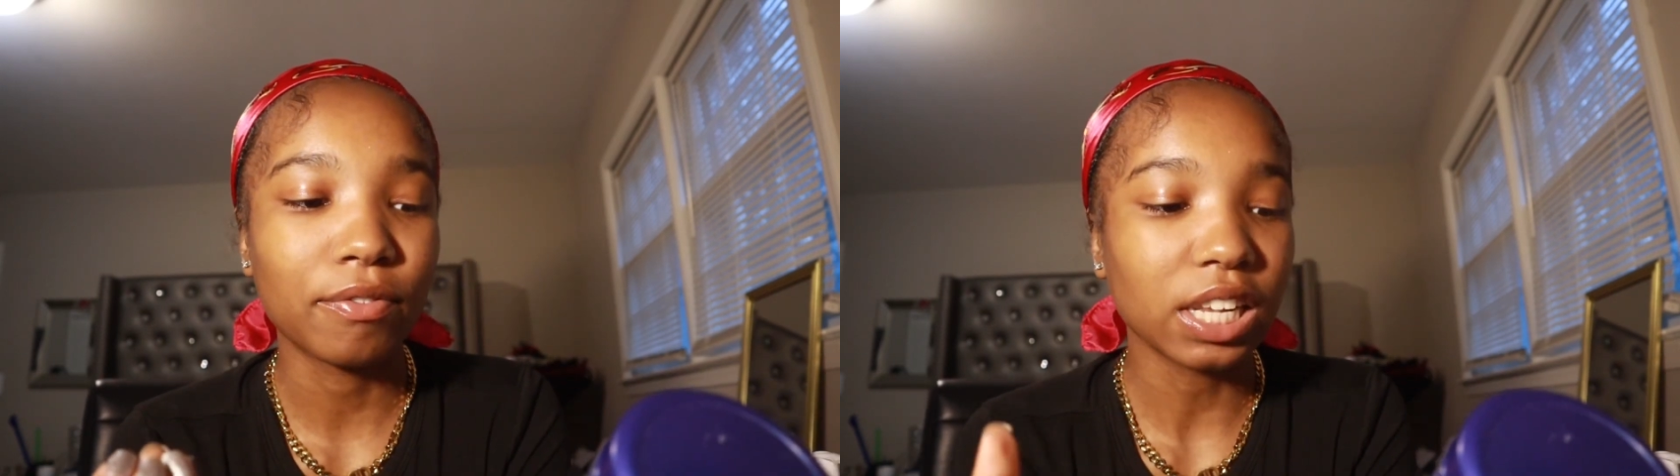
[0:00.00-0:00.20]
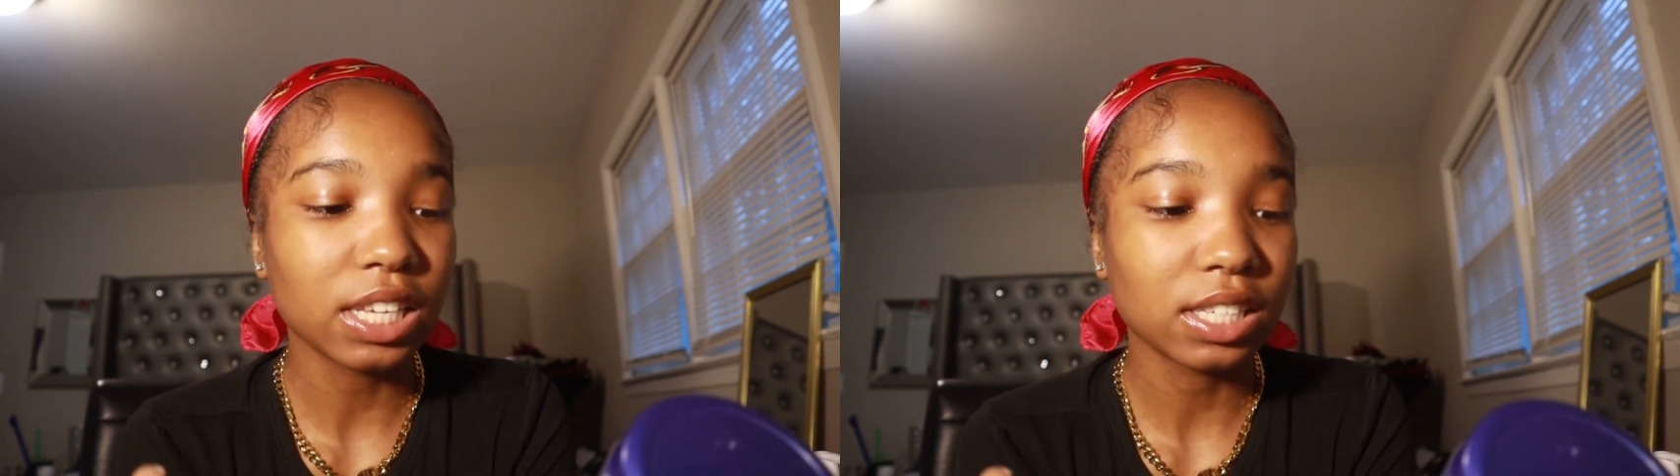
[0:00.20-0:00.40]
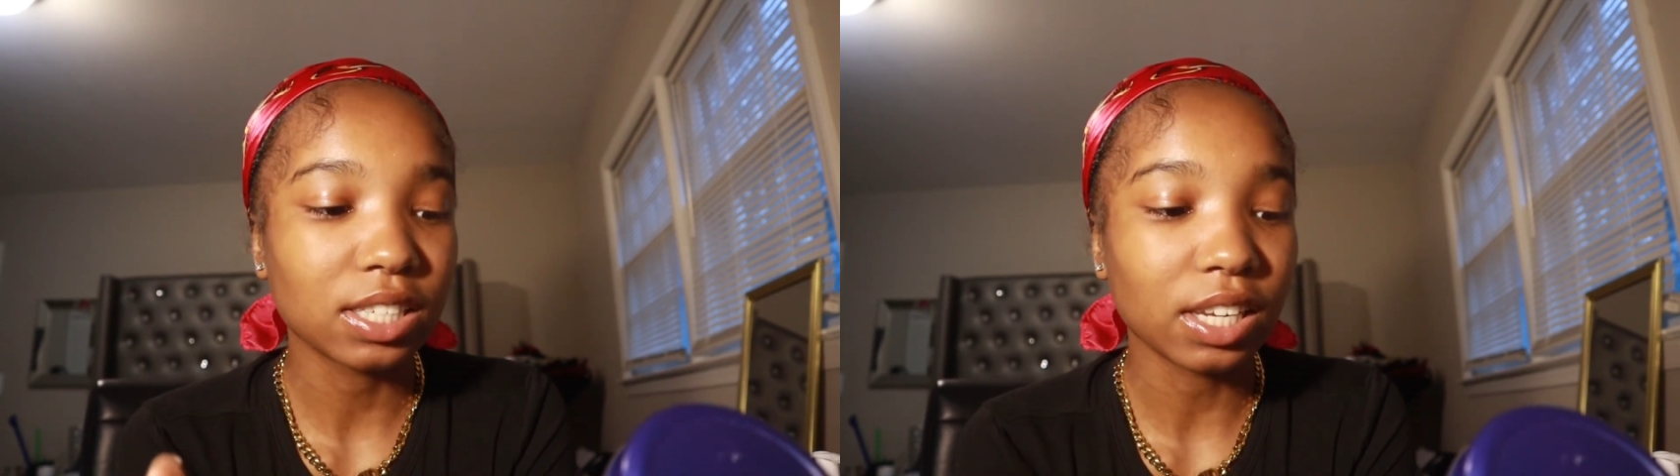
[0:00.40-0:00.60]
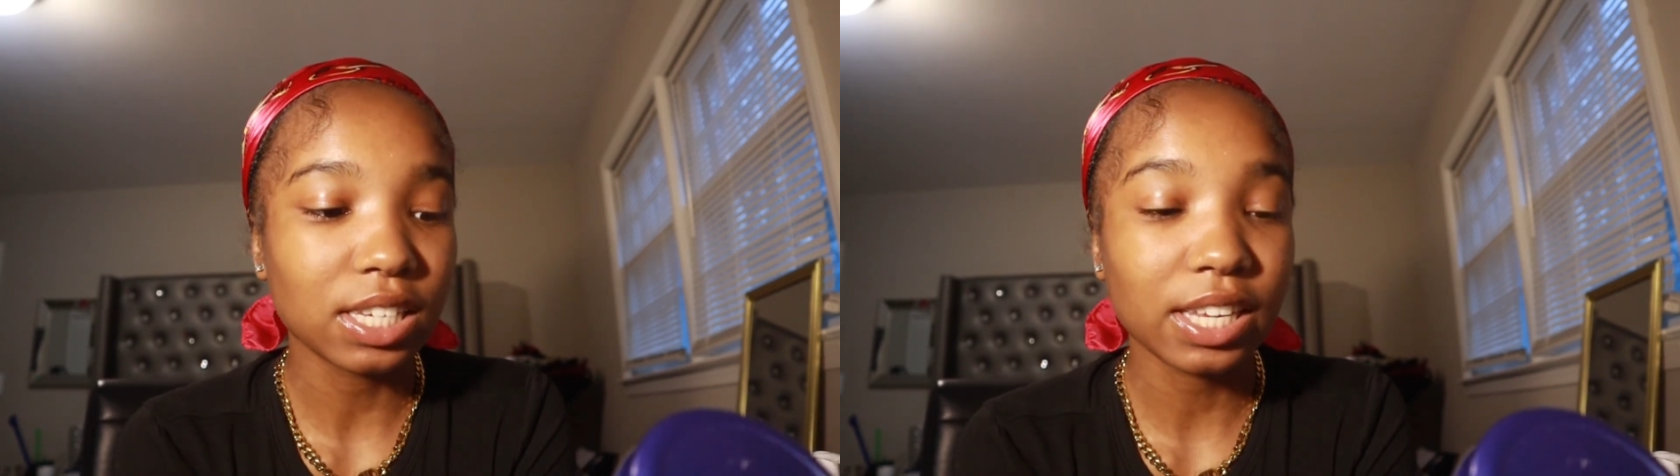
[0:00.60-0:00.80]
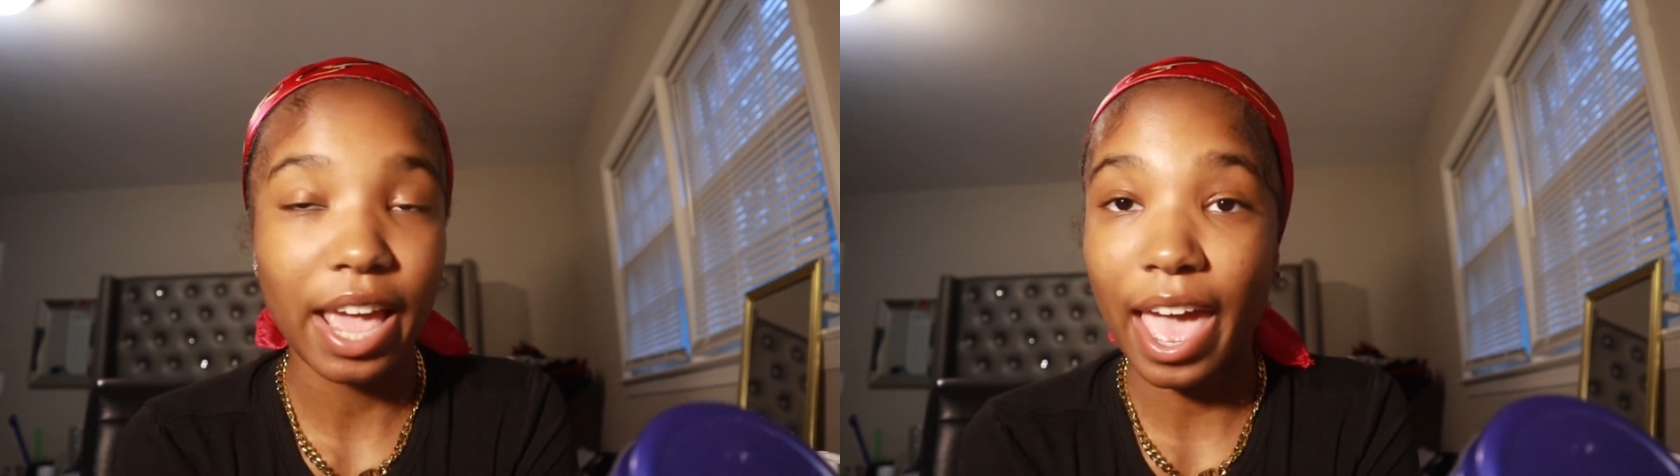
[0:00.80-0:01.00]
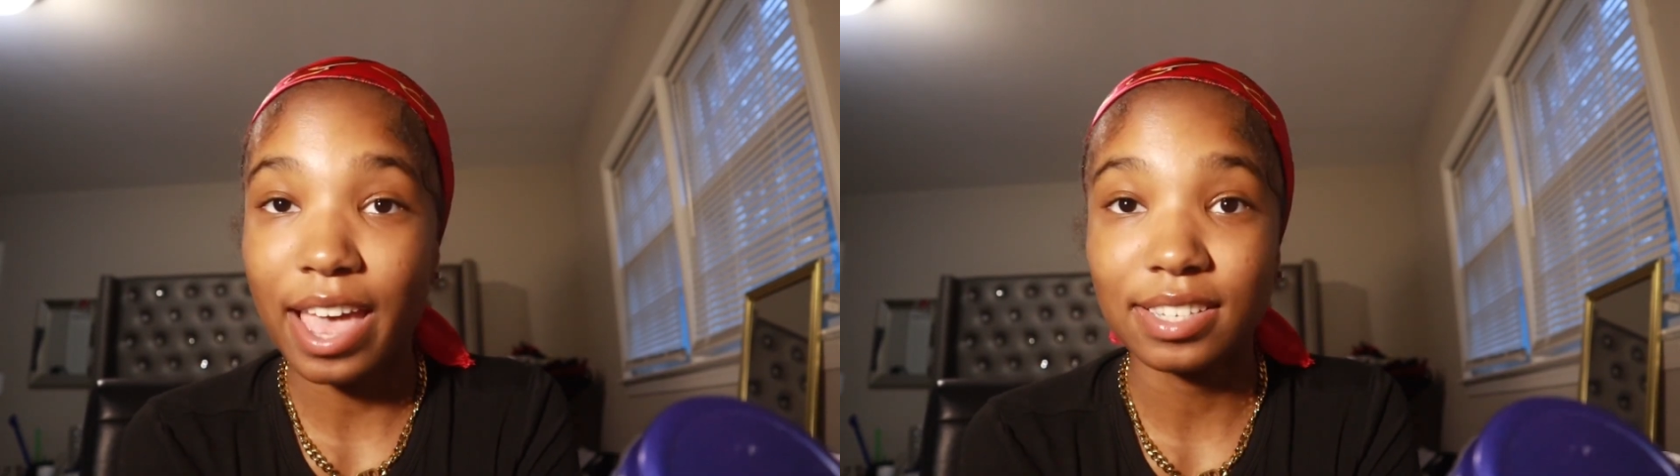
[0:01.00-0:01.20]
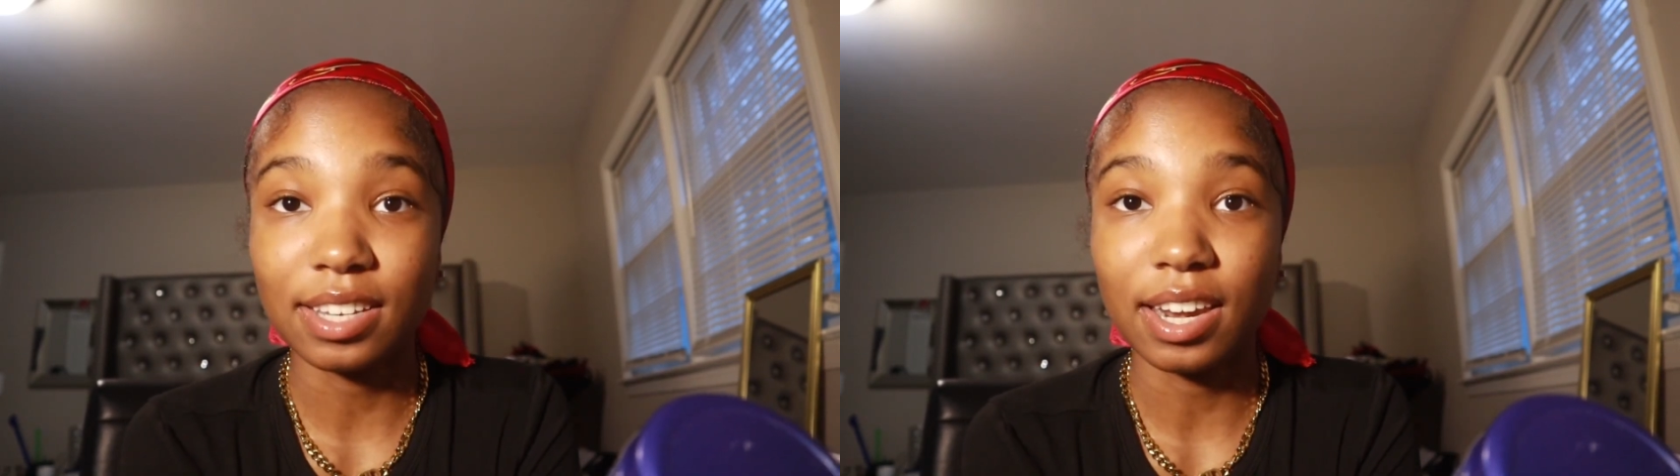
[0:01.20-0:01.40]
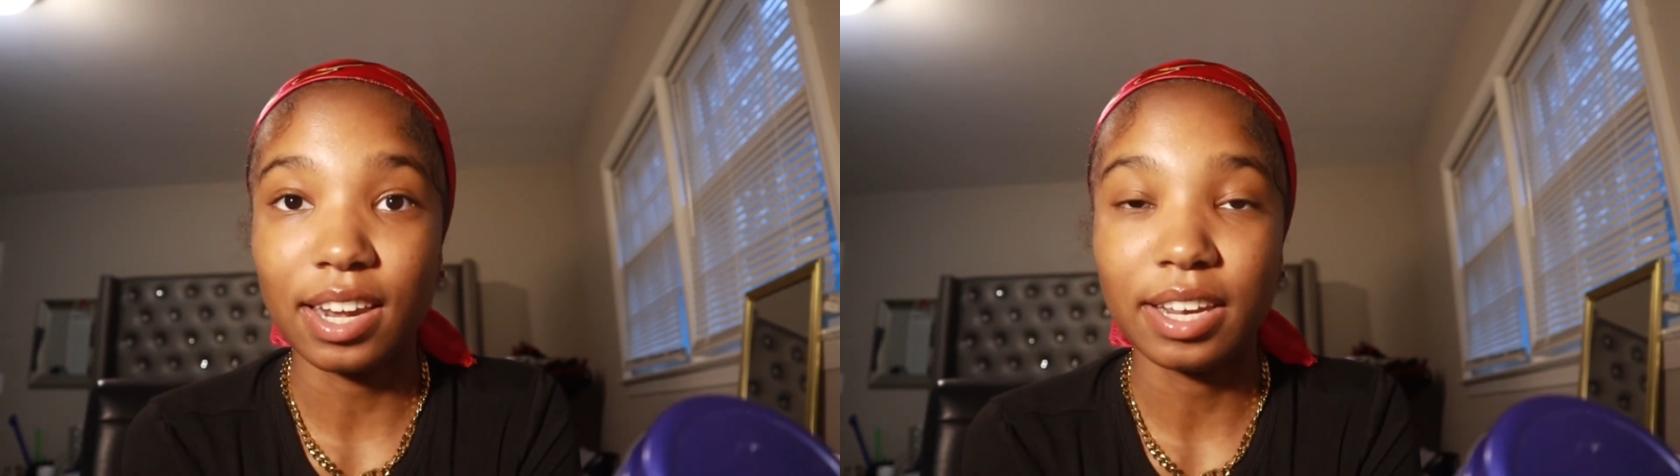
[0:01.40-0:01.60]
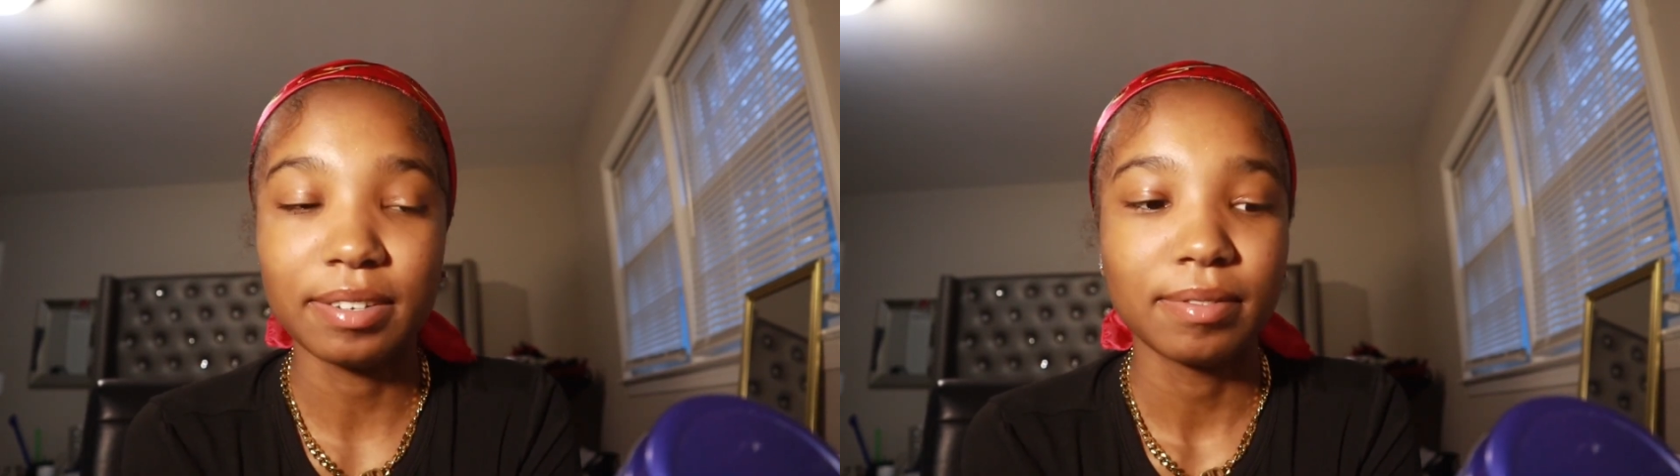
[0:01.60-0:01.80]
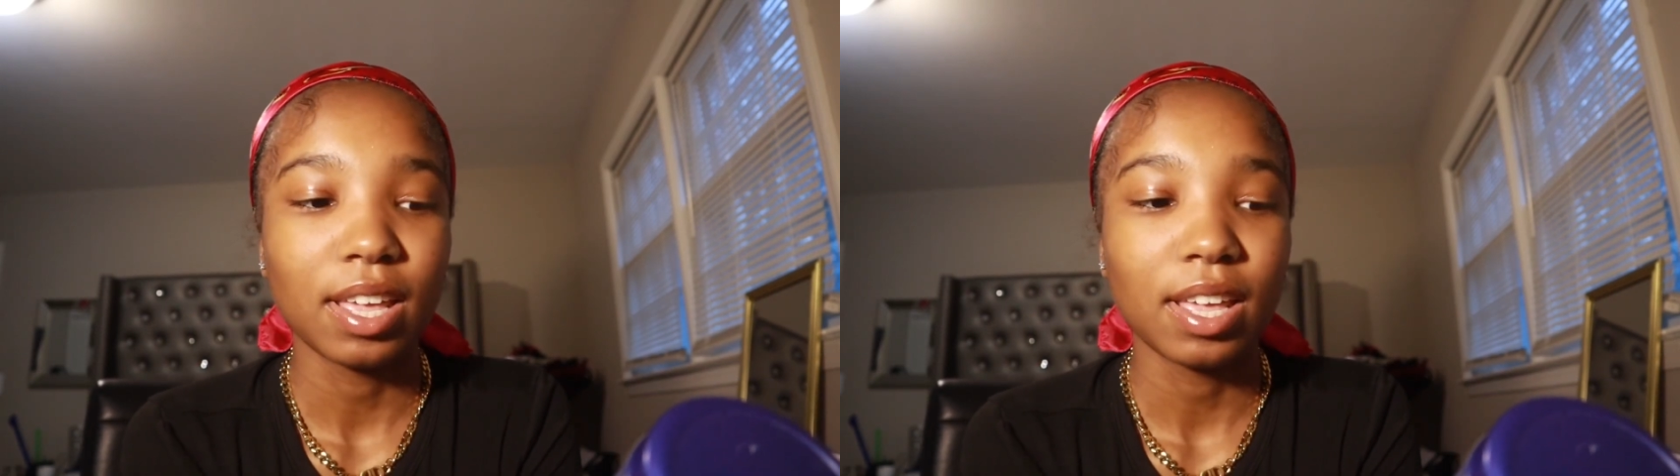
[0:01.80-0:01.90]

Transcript: salicylic acid in it